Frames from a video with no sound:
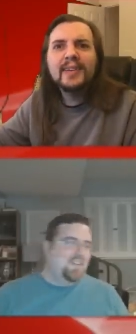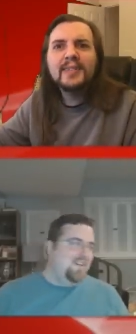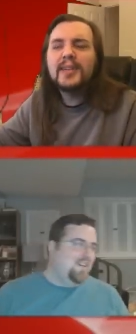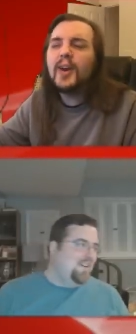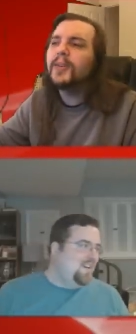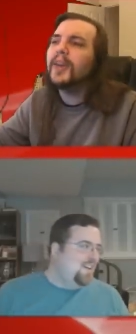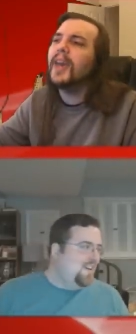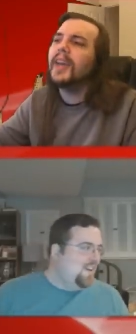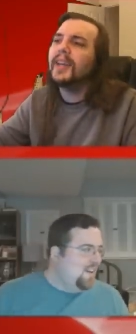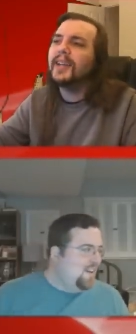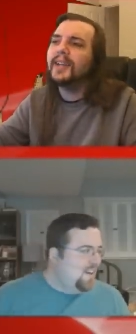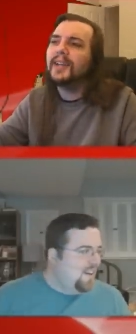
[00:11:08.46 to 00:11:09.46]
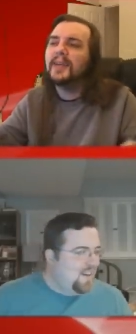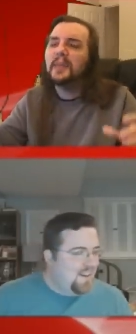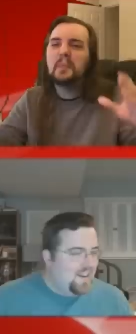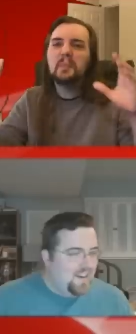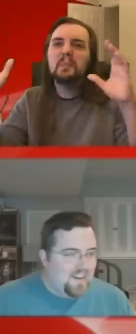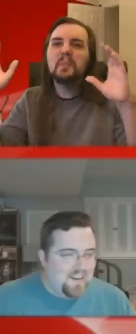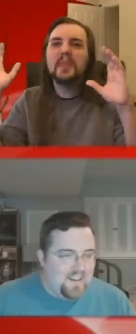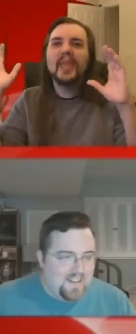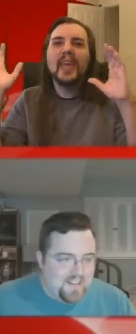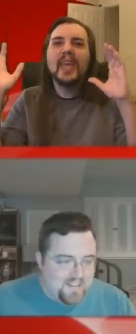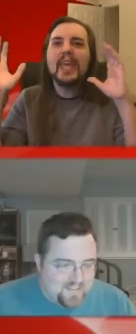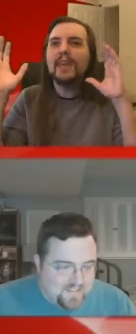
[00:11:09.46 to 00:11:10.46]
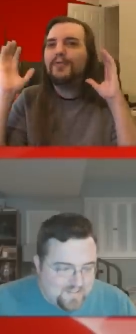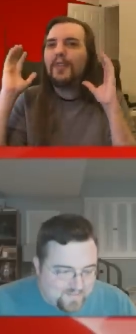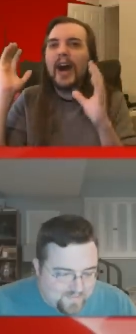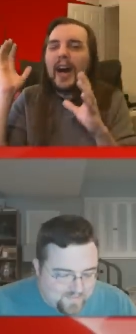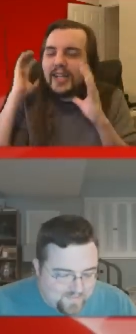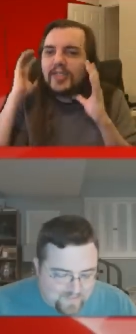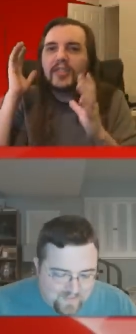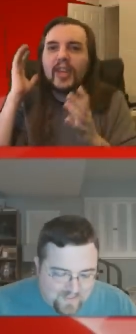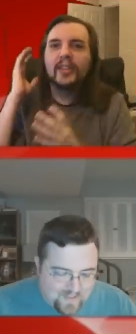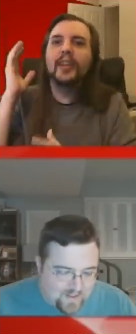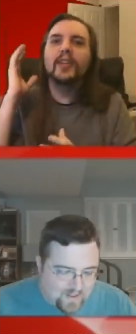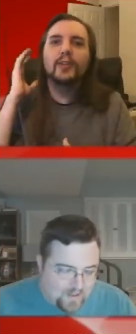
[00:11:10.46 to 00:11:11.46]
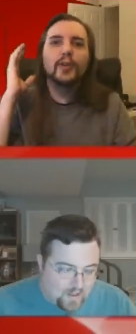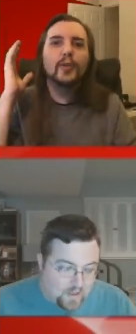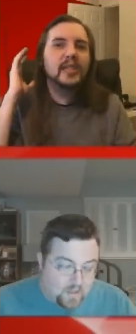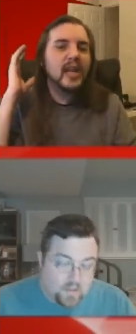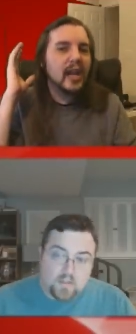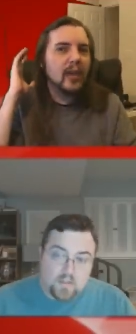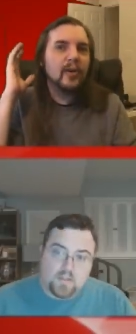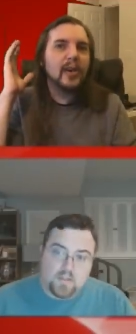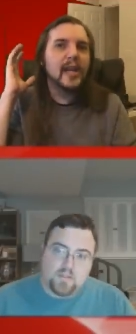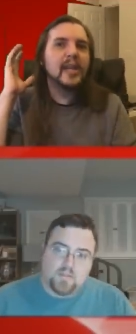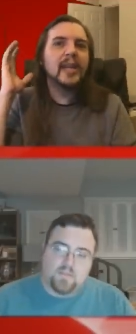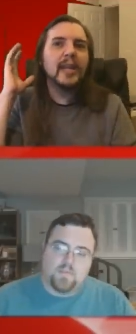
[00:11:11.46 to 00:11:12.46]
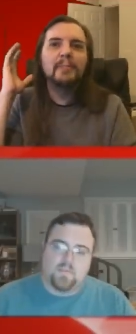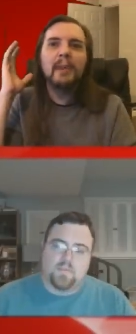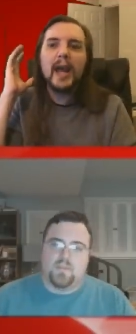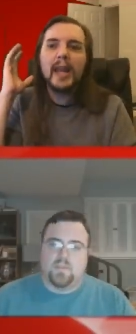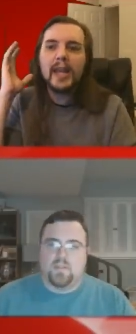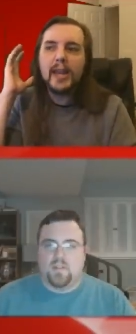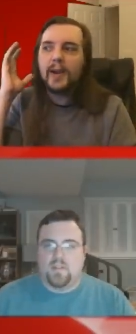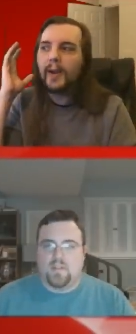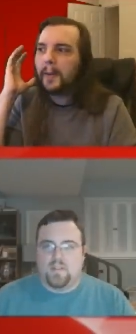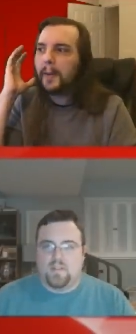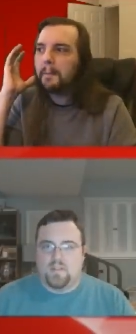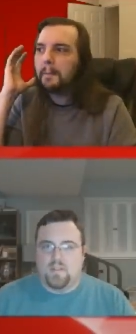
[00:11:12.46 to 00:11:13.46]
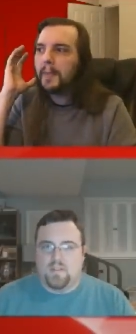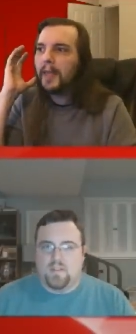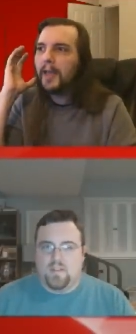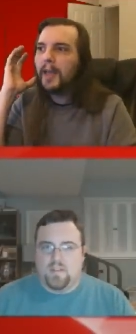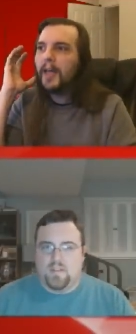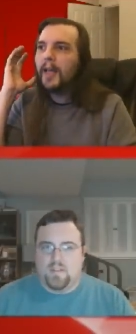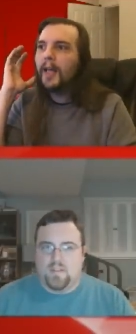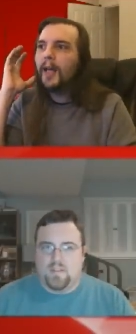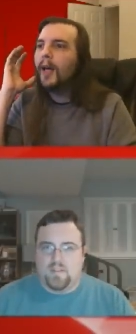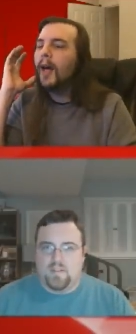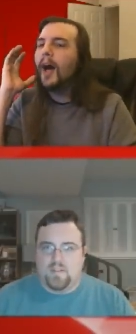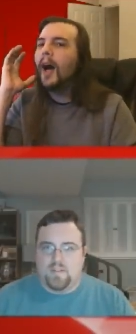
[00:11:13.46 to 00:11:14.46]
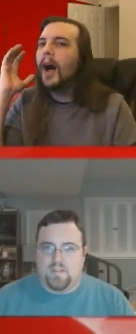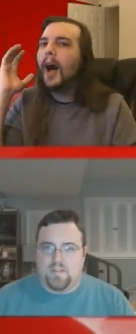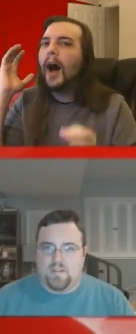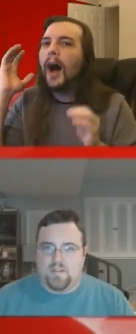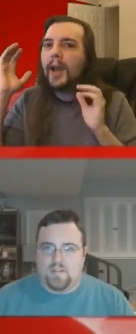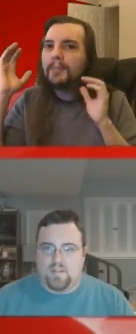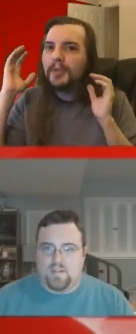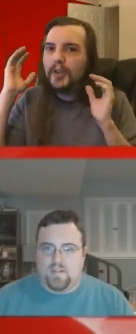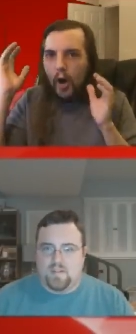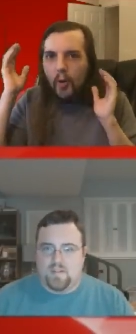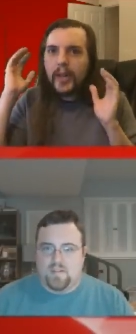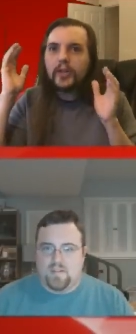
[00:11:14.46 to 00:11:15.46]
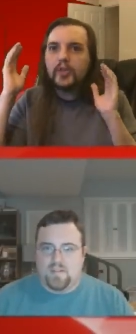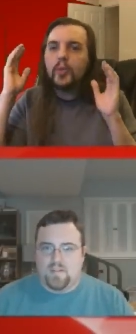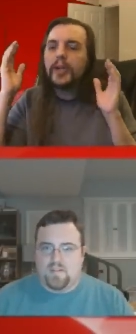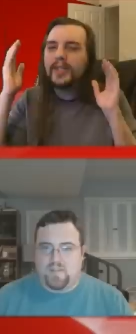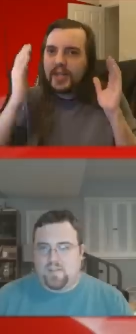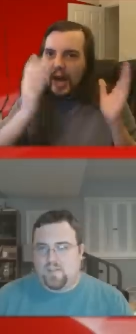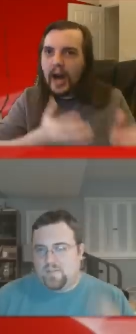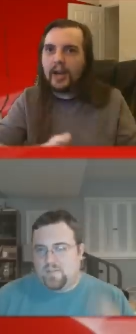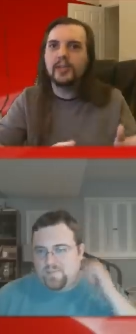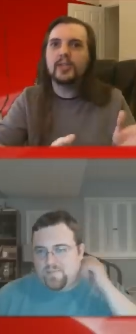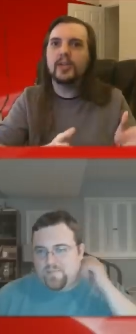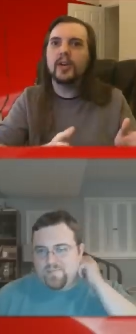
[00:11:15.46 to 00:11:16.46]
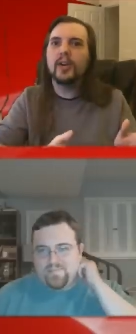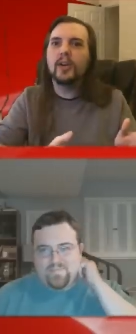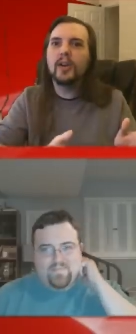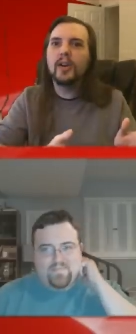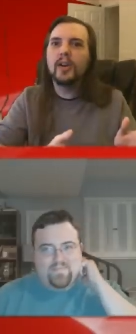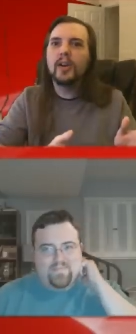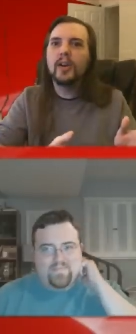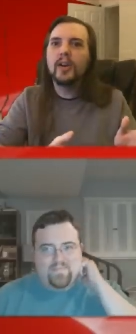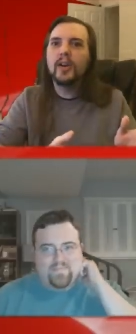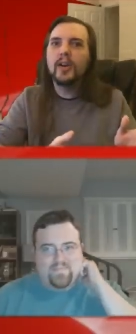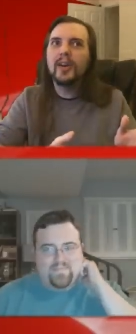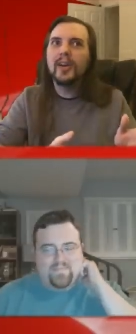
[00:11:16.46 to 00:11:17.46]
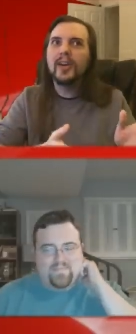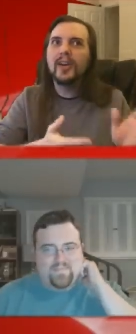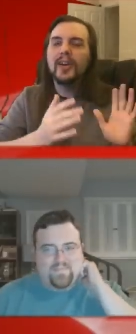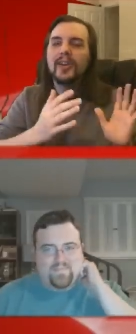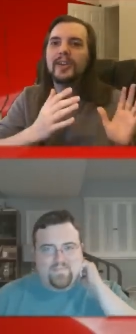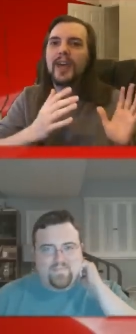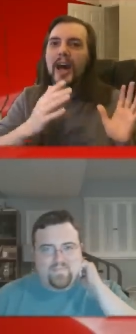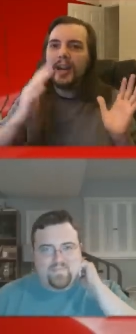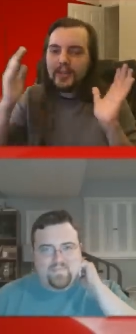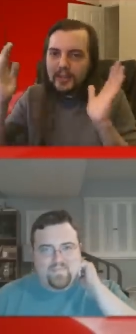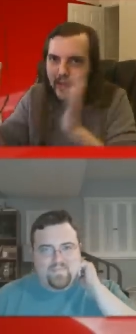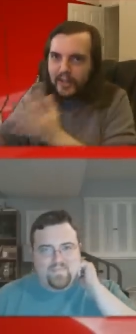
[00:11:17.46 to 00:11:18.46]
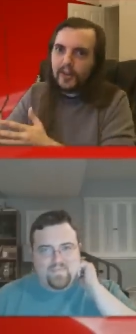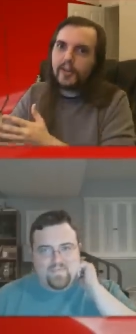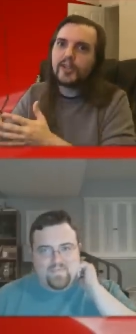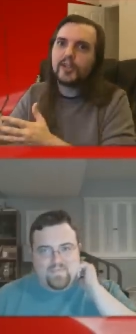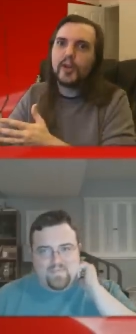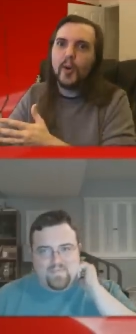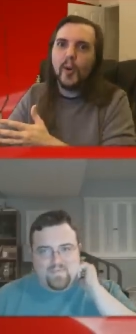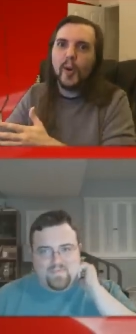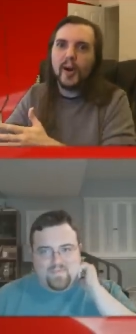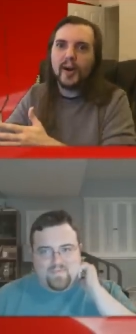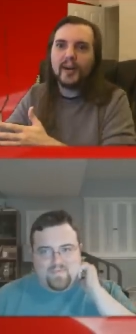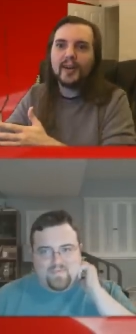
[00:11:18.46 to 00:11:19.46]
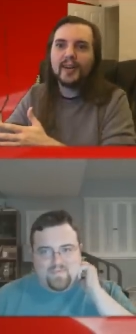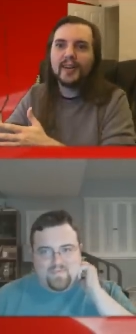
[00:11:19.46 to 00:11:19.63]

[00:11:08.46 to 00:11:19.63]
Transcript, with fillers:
Speaker 1: okay, if I suddenly lose hearing in my ear, I'm going to a doctor, not a liquor store.